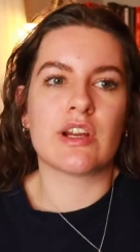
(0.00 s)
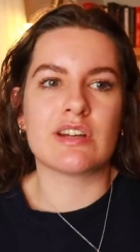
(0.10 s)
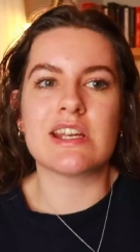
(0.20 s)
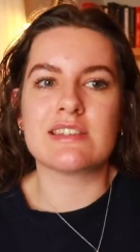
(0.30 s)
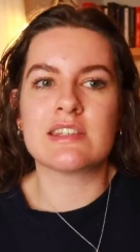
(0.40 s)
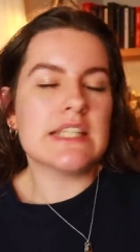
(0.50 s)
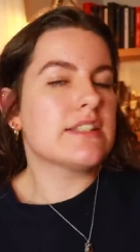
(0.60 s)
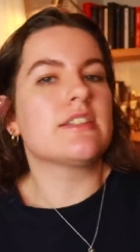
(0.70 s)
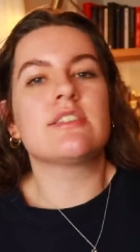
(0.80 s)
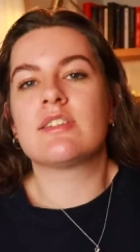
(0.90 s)
there is
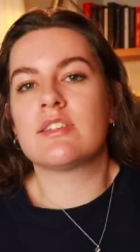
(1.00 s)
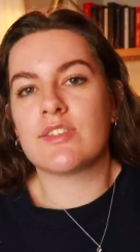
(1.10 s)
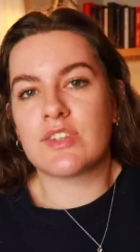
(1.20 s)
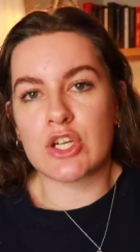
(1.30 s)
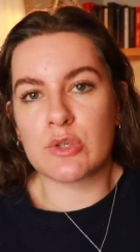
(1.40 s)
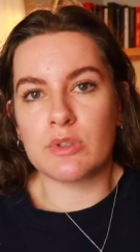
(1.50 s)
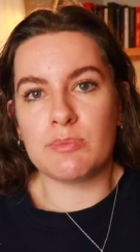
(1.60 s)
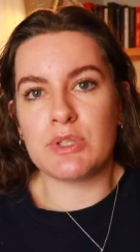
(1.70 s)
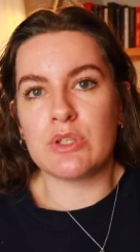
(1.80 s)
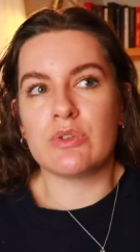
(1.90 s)
instances of sexual
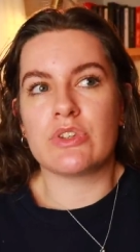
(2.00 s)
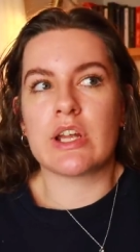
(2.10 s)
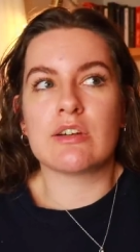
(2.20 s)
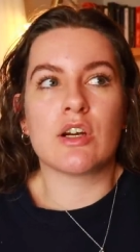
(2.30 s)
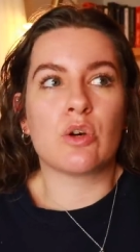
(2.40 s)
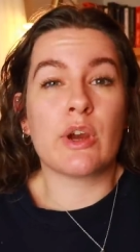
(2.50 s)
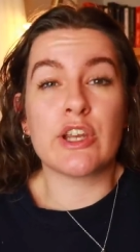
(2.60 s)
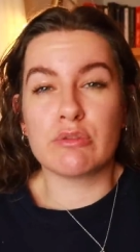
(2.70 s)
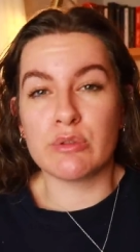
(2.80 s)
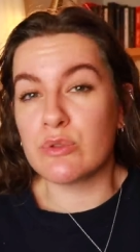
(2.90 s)
abuse, there are
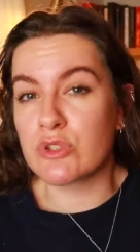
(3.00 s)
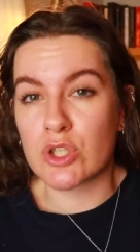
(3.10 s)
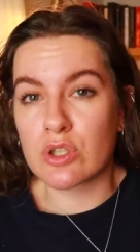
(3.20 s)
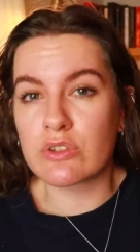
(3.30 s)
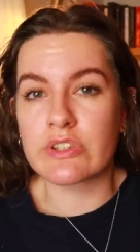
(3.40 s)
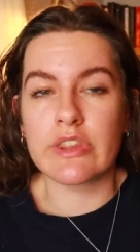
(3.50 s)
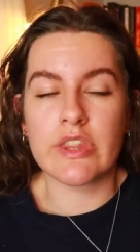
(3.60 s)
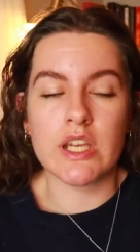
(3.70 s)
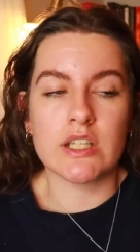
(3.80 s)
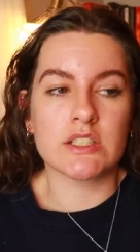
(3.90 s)
quite crude jokes and
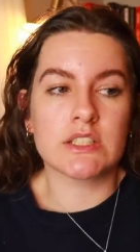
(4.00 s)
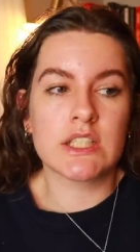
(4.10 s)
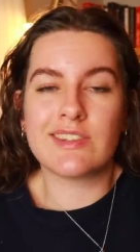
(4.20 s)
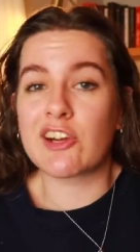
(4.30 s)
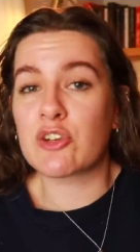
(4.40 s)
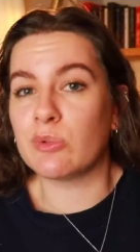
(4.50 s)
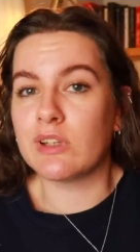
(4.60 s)
things, sexual